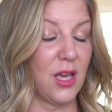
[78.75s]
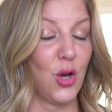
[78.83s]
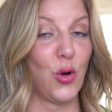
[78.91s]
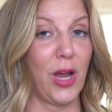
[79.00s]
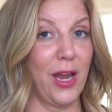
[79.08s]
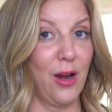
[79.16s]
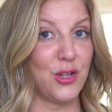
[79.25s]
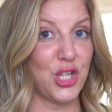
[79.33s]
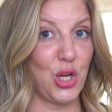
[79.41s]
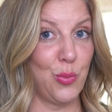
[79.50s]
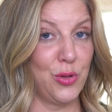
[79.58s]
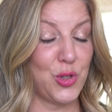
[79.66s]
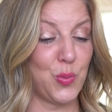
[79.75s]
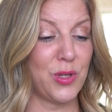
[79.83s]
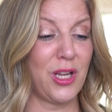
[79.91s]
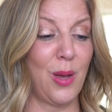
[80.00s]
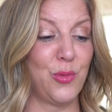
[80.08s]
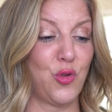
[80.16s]
Okay, here's a good one. This
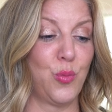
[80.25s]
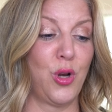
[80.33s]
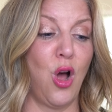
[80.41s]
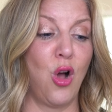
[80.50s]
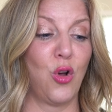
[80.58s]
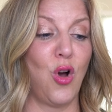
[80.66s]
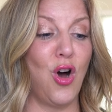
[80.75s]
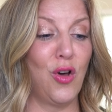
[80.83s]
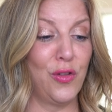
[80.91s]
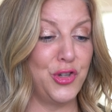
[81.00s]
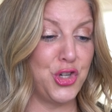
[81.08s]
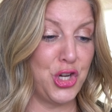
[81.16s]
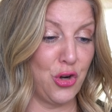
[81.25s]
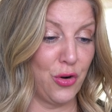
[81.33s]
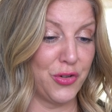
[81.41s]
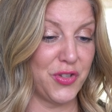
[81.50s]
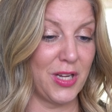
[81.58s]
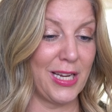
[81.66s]
one comes from an oncology
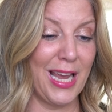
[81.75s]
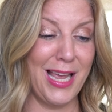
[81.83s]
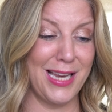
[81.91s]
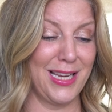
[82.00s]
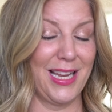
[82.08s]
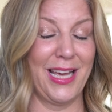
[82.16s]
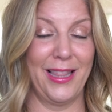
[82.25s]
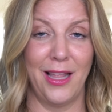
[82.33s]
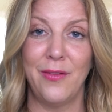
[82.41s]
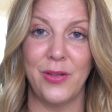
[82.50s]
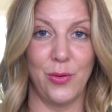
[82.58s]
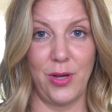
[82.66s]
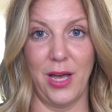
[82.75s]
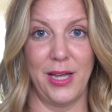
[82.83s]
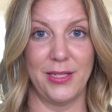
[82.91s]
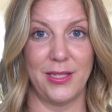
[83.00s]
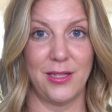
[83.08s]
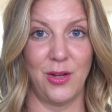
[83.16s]
nurse. Again, I love you
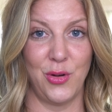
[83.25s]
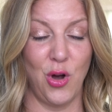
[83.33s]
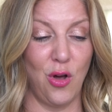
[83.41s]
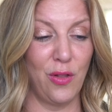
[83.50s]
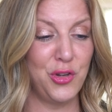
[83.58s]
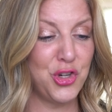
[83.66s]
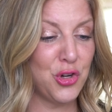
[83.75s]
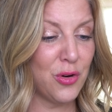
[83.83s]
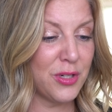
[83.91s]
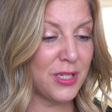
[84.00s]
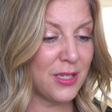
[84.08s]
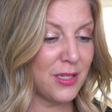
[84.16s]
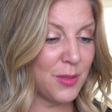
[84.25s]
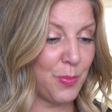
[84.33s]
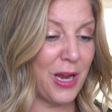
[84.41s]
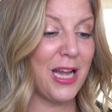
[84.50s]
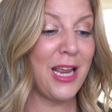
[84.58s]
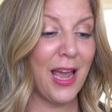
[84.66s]
guys. Oncology nurses?
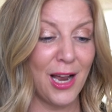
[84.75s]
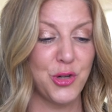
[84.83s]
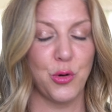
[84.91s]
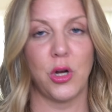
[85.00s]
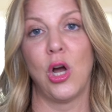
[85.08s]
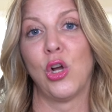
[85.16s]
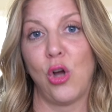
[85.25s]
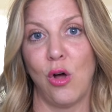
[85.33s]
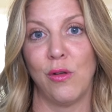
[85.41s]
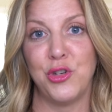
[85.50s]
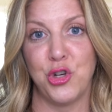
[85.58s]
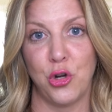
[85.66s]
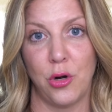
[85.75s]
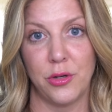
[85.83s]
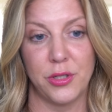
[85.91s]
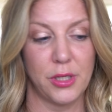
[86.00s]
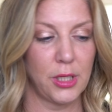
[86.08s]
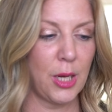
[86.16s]
Pediatric oncology
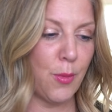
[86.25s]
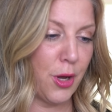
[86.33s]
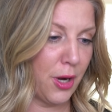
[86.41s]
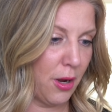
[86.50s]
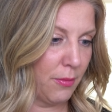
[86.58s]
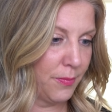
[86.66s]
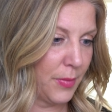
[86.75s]
nurse. Come on now.